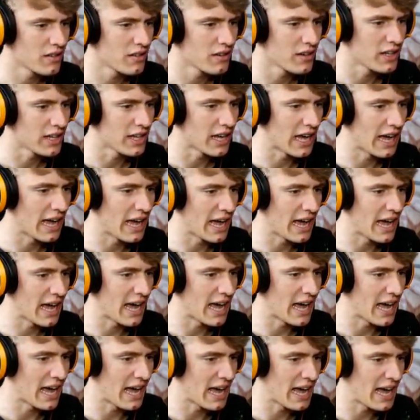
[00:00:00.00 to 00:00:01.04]

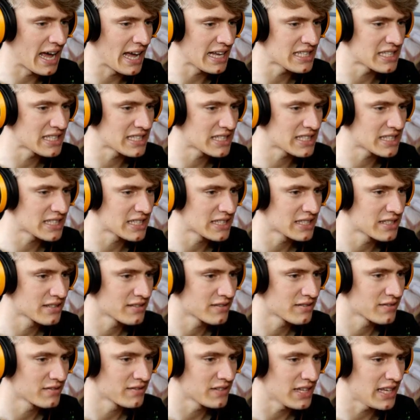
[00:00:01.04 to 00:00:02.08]
Yes.
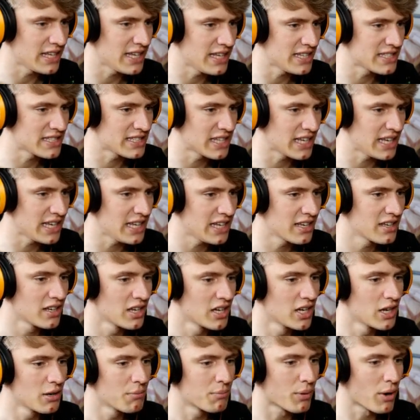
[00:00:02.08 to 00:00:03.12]
Easy.
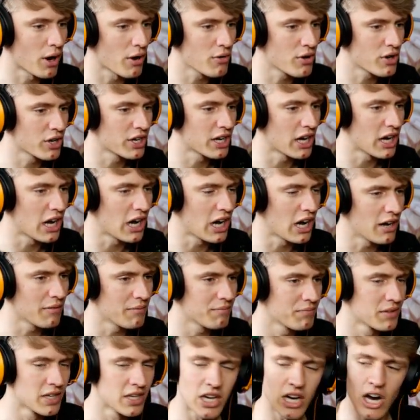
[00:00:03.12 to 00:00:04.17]
Broken
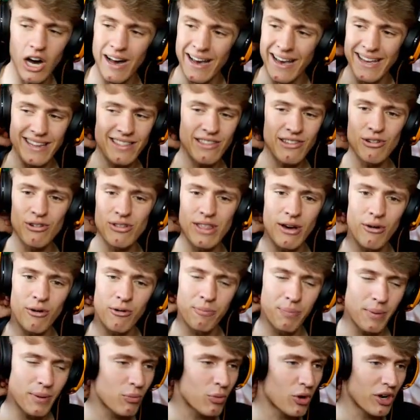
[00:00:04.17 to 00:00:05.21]
heart. I knew there
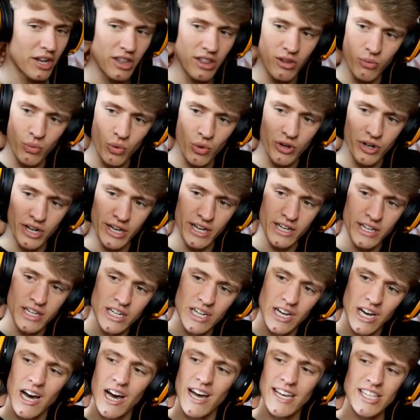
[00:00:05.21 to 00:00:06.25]
would be one in the water.
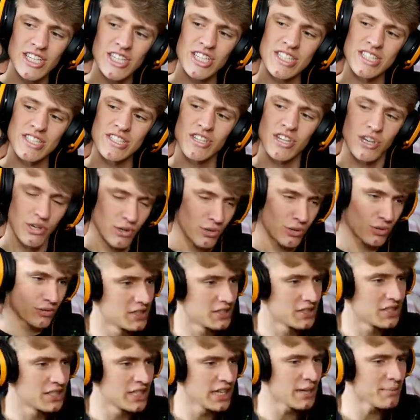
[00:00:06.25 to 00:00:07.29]
I just knew.
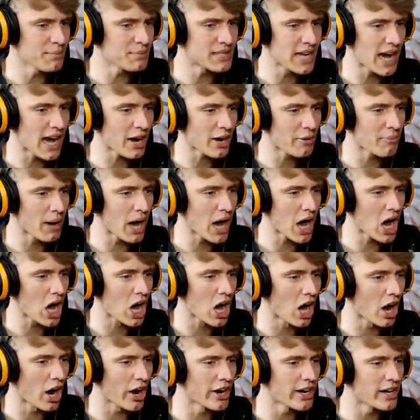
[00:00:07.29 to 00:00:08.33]
Deep down in my
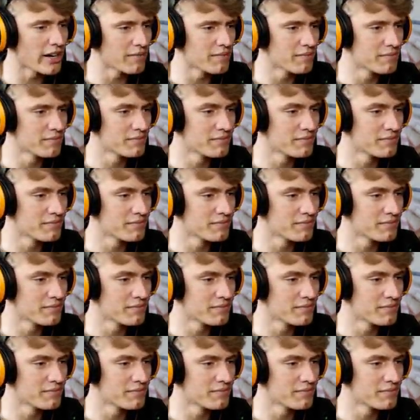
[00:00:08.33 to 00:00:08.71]
heart,